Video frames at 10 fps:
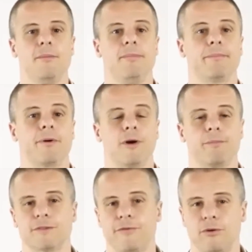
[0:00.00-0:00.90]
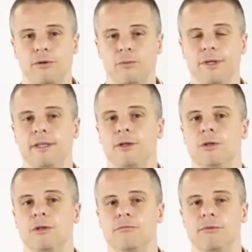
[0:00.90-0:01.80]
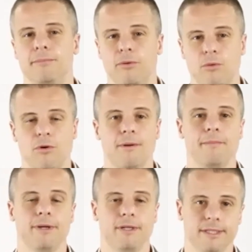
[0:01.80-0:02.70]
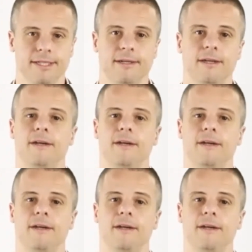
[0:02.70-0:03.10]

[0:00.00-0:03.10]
Be purposeful with your rapport building.